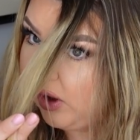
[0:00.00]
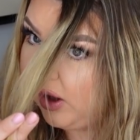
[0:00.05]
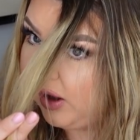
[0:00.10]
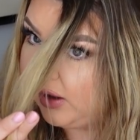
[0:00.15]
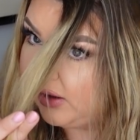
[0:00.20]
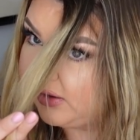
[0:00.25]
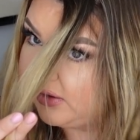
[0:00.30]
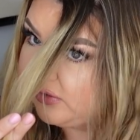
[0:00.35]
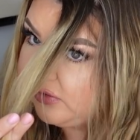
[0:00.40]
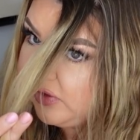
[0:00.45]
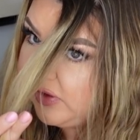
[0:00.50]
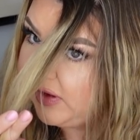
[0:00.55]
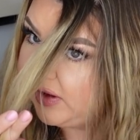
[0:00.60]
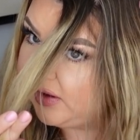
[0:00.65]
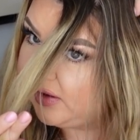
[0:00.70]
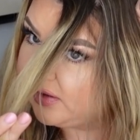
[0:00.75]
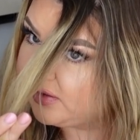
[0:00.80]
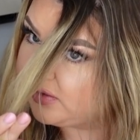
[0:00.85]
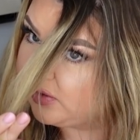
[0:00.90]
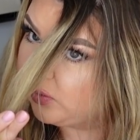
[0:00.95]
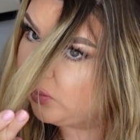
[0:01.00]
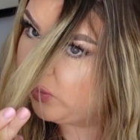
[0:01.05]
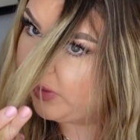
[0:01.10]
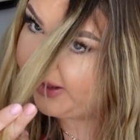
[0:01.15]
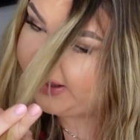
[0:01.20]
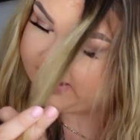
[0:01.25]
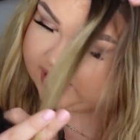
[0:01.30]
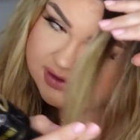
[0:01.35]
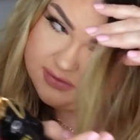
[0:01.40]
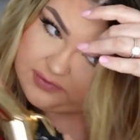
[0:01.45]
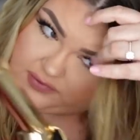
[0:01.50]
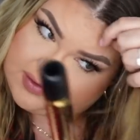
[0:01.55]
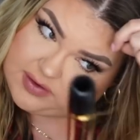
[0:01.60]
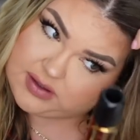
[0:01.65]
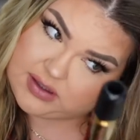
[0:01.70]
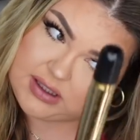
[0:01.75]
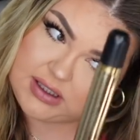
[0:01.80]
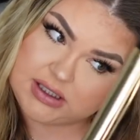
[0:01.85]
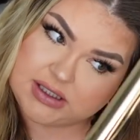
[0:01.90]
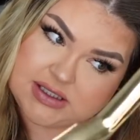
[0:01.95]
all of these
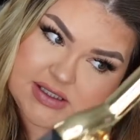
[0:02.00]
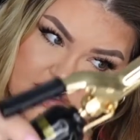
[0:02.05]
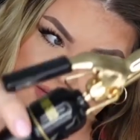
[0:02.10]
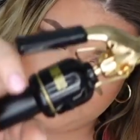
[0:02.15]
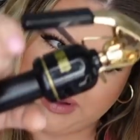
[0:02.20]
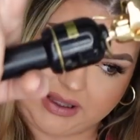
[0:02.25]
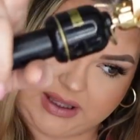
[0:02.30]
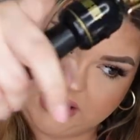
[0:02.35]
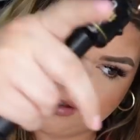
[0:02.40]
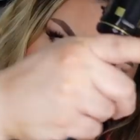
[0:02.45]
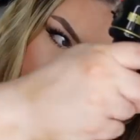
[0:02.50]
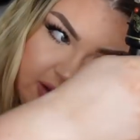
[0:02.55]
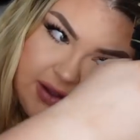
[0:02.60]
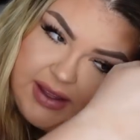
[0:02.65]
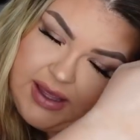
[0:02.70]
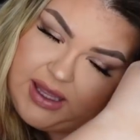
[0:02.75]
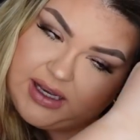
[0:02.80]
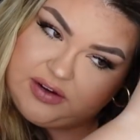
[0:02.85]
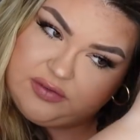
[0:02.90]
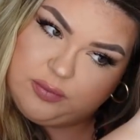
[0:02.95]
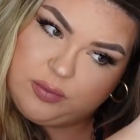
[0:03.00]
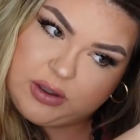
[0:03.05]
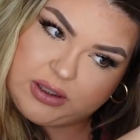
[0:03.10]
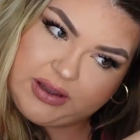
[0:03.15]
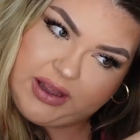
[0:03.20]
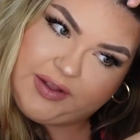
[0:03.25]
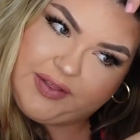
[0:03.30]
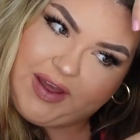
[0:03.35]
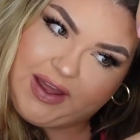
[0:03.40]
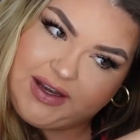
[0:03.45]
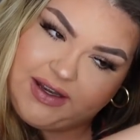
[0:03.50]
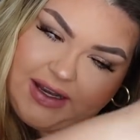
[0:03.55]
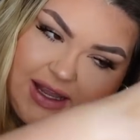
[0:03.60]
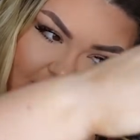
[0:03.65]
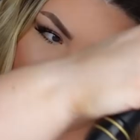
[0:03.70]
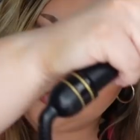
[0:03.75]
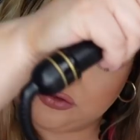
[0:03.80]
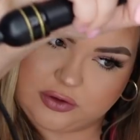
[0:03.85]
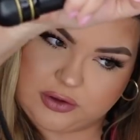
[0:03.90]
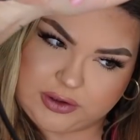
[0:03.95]
waves to make it look kind of more like that
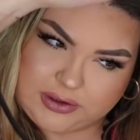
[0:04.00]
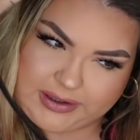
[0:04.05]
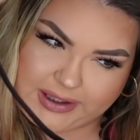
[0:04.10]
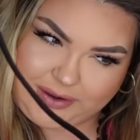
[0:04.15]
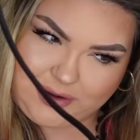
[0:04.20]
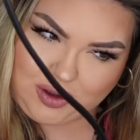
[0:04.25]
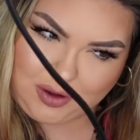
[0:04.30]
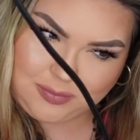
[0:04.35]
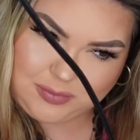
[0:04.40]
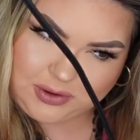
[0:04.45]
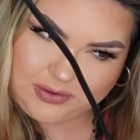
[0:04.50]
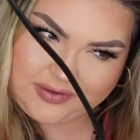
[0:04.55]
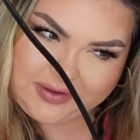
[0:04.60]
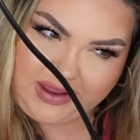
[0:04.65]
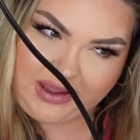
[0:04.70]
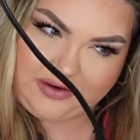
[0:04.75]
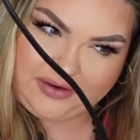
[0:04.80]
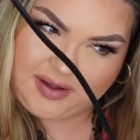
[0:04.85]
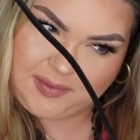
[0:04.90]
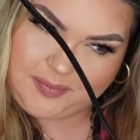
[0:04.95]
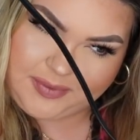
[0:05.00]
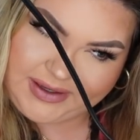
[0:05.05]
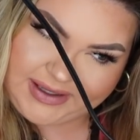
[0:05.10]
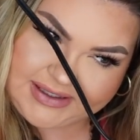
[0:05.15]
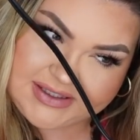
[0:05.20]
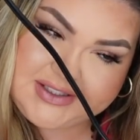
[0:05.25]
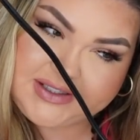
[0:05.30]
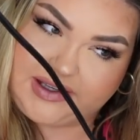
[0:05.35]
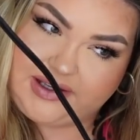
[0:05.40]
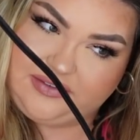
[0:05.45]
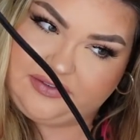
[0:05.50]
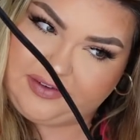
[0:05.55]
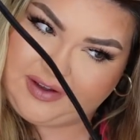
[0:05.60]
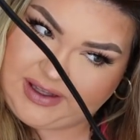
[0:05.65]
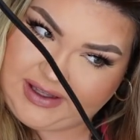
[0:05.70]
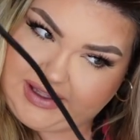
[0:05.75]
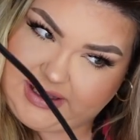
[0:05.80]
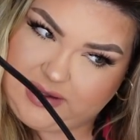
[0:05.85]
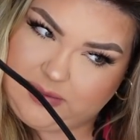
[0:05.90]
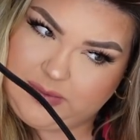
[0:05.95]
natural, like almost Carrie Bradshaw
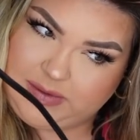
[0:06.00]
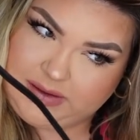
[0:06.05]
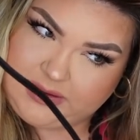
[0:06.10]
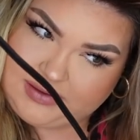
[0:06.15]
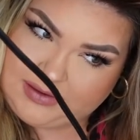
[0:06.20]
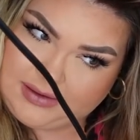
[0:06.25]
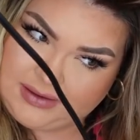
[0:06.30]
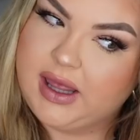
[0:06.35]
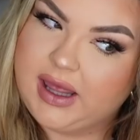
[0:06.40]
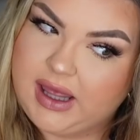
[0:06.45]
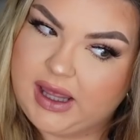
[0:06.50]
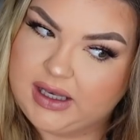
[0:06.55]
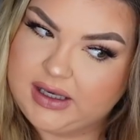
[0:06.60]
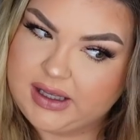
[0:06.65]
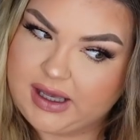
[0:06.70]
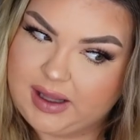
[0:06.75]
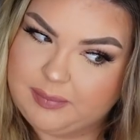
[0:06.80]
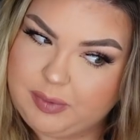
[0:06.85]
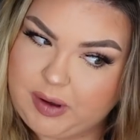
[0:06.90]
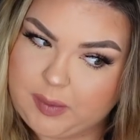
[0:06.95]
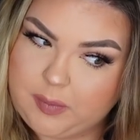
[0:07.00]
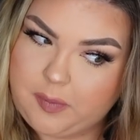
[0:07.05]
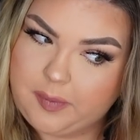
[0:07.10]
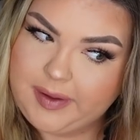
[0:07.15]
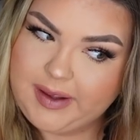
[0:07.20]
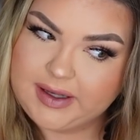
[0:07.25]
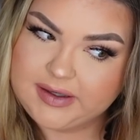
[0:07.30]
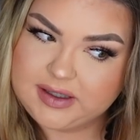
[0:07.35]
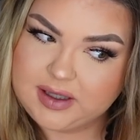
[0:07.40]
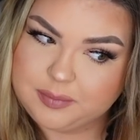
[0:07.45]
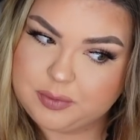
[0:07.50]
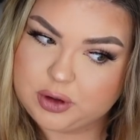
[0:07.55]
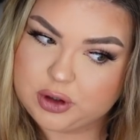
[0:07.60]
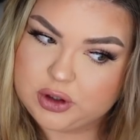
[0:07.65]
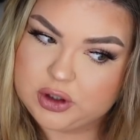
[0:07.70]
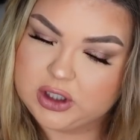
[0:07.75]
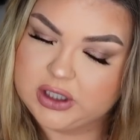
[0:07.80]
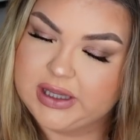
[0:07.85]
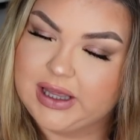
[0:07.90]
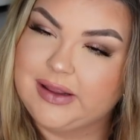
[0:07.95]
vibe. And I probably end up
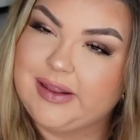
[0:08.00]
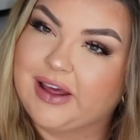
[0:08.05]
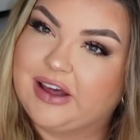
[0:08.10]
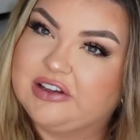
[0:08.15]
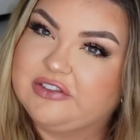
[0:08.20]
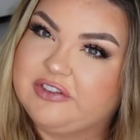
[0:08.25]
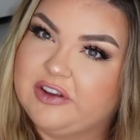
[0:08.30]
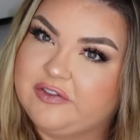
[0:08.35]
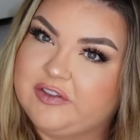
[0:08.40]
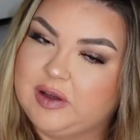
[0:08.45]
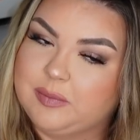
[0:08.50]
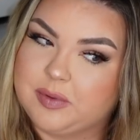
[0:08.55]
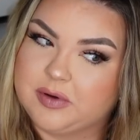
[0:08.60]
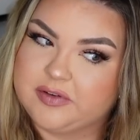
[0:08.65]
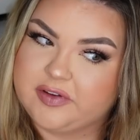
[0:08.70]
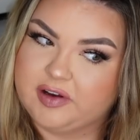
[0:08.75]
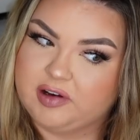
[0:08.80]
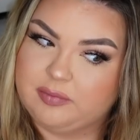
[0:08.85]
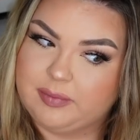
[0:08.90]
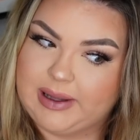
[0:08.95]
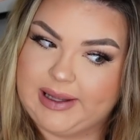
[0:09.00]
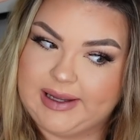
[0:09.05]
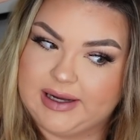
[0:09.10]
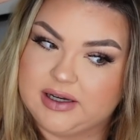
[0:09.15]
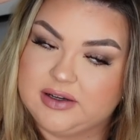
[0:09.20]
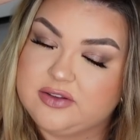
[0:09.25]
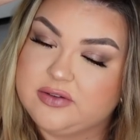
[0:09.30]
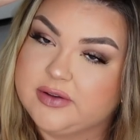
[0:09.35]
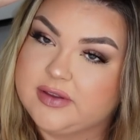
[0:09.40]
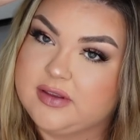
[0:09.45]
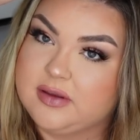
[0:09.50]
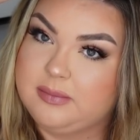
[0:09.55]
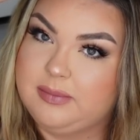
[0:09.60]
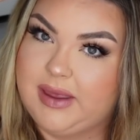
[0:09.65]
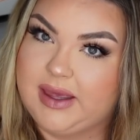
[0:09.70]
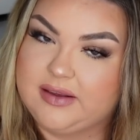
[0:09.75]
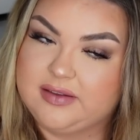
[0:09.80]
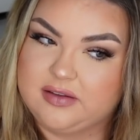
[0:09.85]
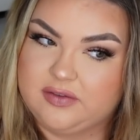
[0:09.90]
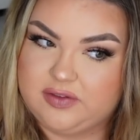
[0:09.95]
curling like 50% of my hair. So it's a
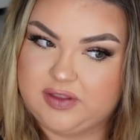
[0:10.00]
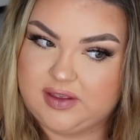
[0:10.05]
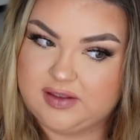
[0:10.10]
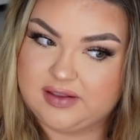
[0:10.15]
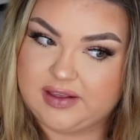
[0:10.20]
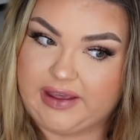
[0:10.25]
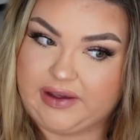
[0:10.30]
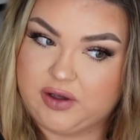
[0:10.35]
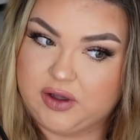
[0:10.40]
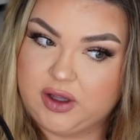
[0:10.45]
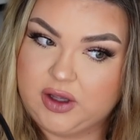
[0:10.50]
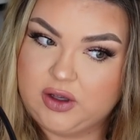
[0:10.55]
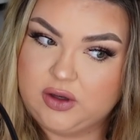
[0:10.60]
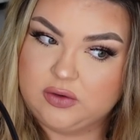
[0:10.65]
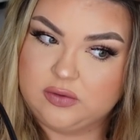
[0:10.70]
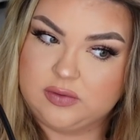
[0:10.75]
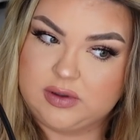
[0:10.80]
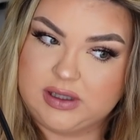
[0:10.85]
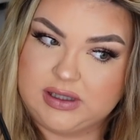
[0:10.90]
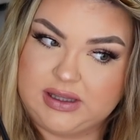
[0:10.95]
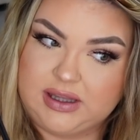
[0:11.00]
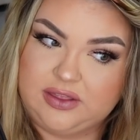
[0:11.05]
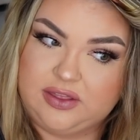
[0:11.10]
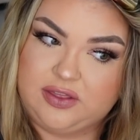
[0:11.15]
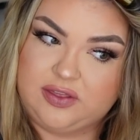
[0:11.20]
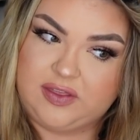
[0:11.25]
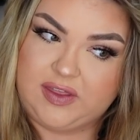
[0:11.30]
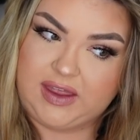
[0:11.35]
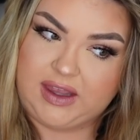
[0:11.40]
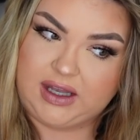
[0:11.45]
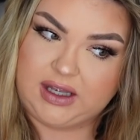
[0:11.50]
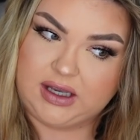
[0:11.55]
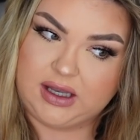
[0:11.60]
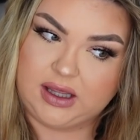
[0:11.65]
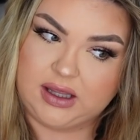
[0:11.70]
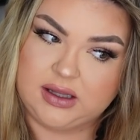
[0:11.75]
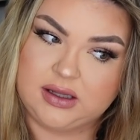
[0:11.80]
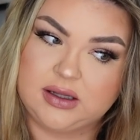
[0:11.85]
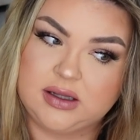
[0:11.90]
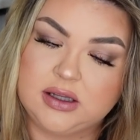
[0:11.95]
mix of these like really
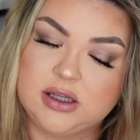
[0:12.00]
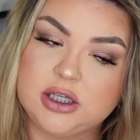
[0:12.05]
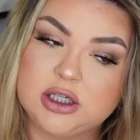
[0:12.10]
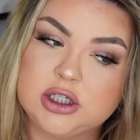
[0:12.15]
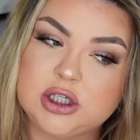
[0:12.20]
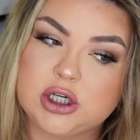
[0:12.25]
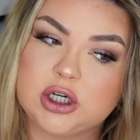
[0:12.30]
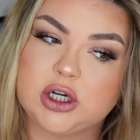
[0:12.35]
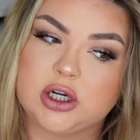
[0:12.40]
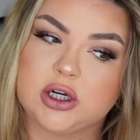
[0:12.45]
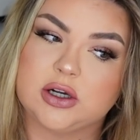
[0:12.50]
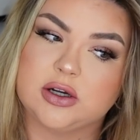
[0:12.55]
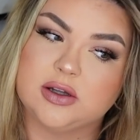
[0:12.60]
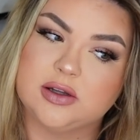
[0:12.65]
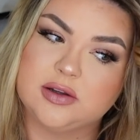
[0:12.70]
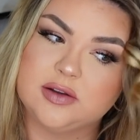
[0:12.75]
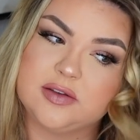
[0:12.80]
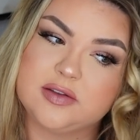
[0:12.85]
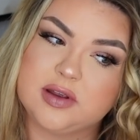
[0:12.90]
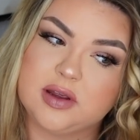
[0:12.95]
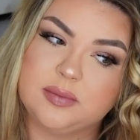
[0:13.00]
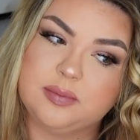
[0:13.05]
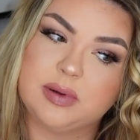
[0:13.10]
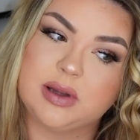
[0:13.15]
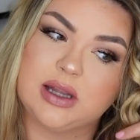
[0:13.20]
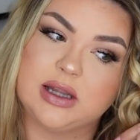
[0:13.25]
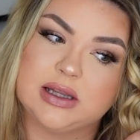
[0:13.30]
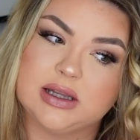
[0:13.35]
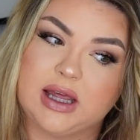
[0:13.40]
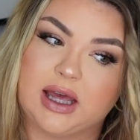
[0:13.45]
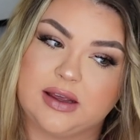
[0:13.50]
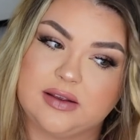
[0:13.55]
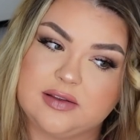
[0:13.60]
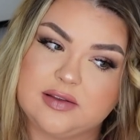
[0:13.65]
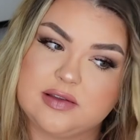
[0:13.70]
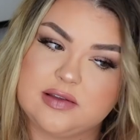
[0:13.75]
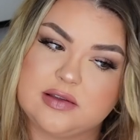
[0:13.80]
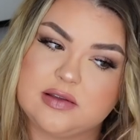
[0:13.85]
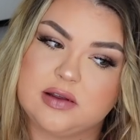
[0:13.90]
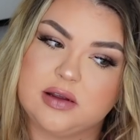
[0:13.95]
thin curls
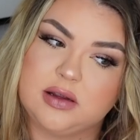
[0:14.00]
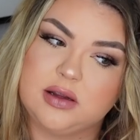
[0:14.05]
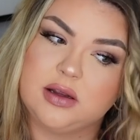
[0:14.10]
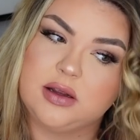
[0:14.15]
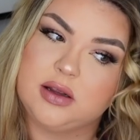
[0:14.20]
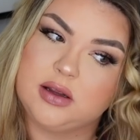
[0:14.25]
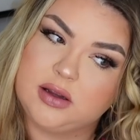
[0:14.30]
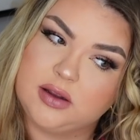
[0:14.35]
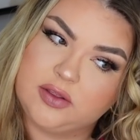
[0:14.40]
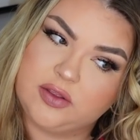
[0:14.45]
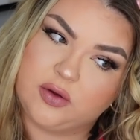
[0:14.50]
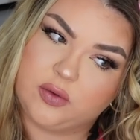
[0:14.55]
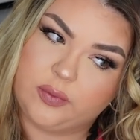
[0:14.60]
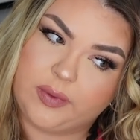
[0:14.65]
plus the